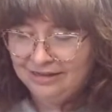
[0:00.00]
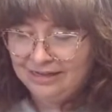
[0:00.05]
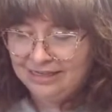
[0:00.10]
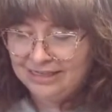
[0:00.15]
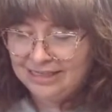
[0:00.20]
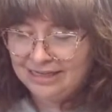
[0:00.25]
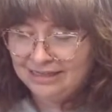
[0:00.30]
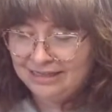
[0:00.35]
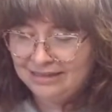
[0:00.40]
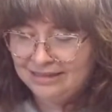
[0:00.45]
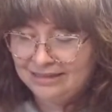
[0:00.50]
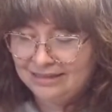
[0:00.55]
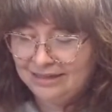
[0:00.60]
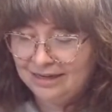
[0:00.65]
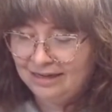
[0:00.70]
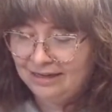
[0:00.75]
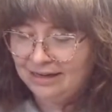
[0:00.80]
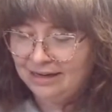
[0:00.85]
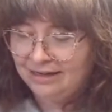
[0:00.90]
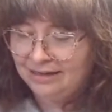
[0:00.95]
Dot dot
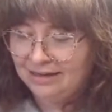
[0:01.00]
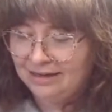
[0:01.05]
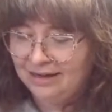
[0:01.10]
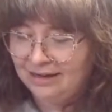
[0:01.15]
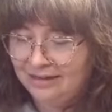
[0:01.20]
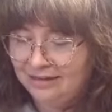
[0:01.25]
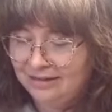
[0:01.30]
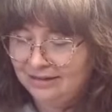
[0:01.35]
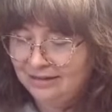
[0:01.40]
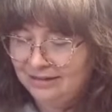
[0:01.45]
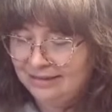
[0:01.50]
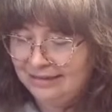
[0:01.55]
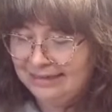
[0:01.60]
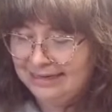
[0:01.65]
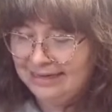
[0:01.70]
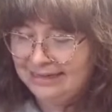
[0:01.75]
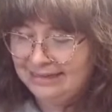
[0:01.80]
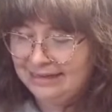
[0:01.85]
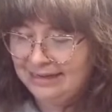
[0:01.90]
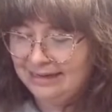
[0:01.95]
dot dot
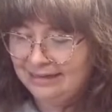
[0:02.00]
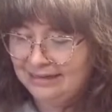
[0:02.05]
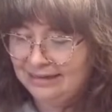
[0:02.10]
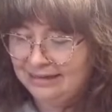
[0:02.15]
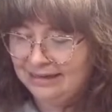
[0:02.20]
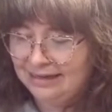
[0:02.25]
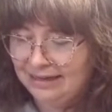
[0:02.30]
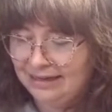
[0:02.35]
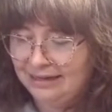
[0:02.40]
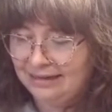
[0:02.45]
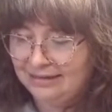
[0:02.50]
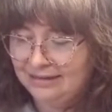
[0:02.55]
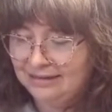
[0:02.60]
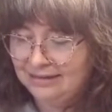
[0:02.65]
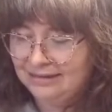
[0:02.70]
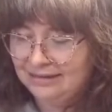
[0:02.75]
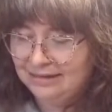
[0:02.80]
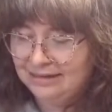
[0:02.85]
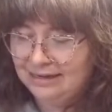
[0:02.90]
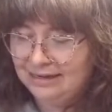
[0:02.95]
dot dot dot
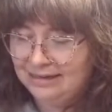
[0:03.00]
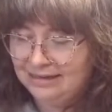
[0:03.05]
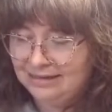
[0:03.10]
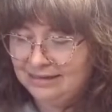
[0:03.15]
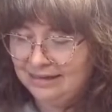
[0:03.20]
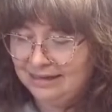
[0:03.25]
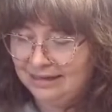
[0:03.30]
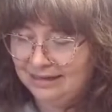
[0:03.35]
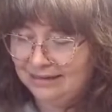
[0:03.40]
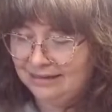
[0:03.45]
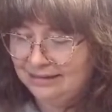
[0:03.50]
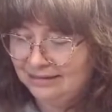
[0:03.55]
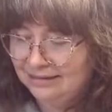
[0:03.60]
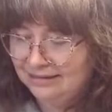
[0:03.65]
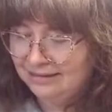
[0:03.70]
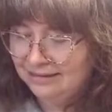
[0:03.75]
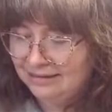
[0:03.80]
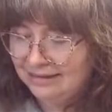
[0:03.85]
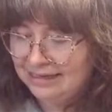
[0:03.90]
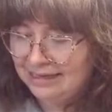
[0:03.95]
dot dot dot
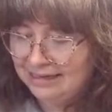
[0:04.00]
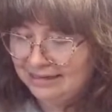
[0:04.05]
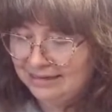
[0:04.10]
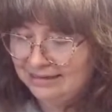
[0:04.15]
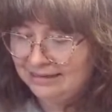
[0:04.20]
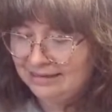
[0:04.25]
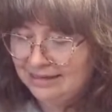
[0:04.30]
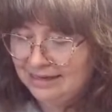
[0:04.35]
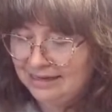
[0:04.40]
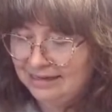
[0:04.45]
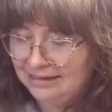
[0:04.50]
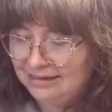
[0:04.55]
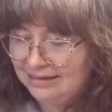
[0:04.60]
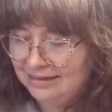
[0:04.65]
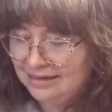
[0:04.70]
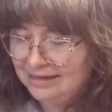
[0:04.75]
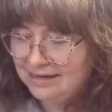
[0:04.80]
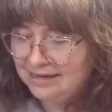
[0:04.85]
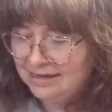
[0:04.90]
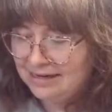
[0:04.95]
dot
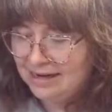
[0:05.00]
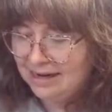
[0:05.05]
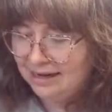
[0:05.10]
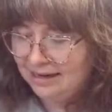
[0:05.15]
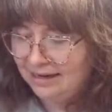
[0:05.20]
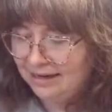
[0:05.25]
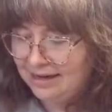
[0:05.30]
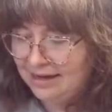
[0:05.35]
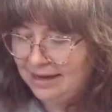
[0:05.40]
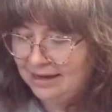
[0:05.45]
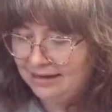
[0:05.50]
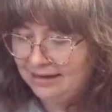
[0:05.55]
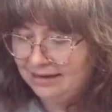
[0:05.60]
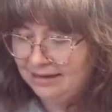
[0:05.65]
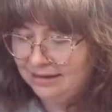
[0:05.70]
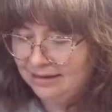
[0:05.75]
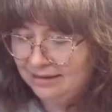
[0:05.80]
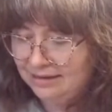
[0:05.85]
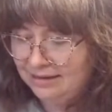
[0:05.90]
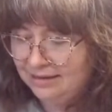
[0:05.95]
dot
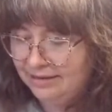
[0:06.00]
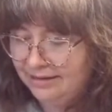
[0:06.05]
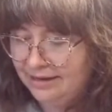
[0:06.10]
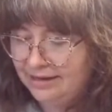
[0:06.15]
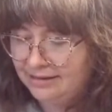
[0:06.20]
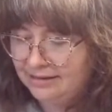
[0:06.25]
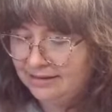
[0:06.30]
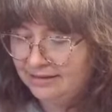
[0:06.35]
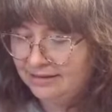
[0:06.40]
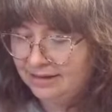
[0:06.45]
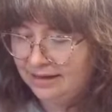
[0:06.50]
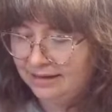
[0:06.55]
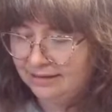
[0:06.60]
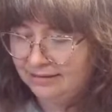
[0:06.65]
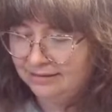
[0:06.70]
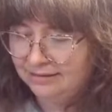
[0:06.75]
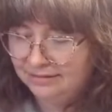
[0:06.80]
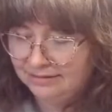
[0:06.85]
dot